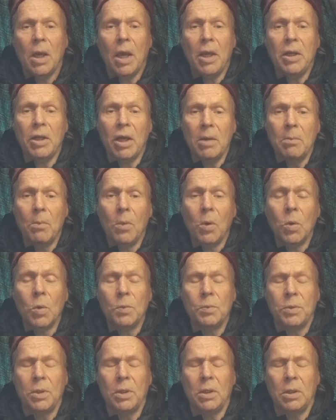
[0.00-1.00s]
And I
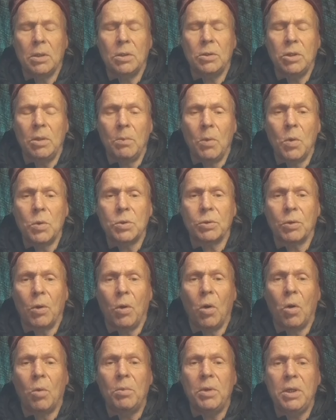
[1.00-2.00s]
moved the
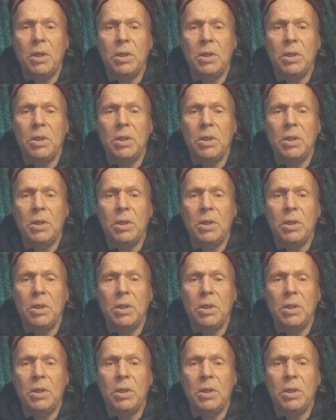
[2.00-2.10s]
motorhome